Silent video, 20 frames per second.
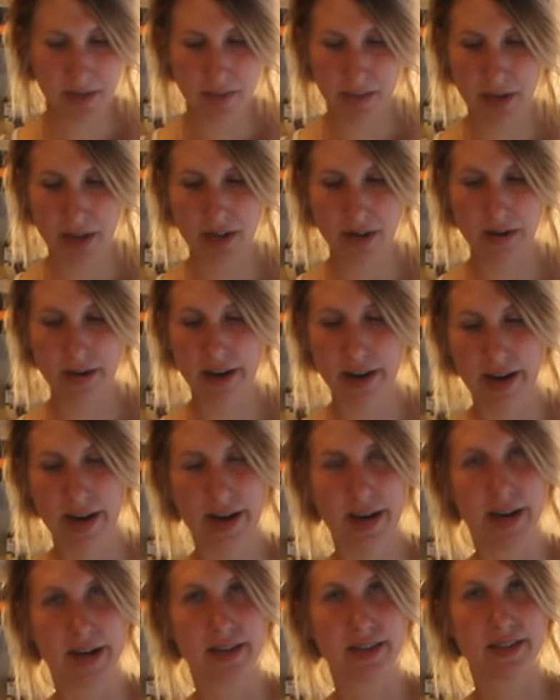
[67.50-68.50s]
mirror and
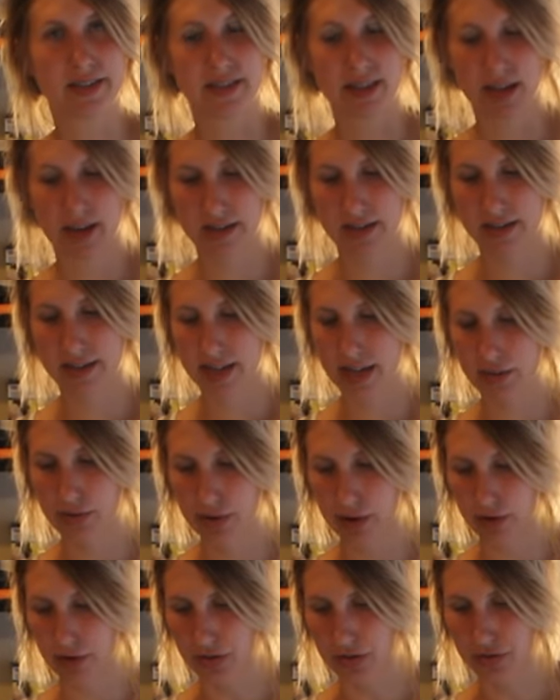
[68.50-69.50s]
I sanded down
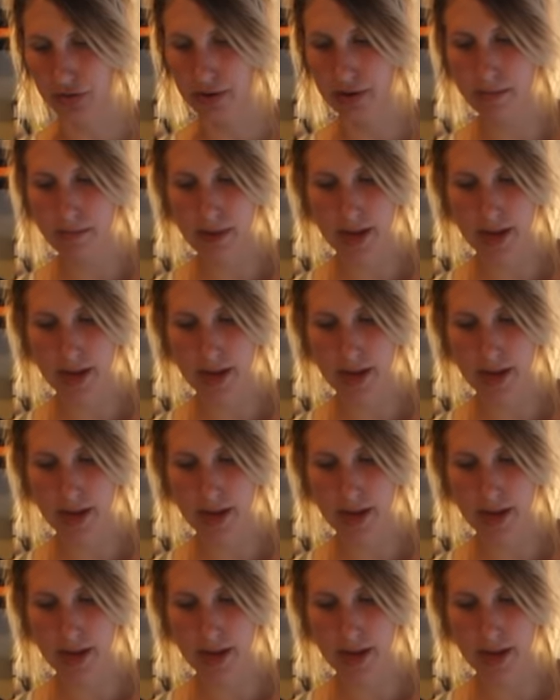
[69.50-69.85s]
all the trim,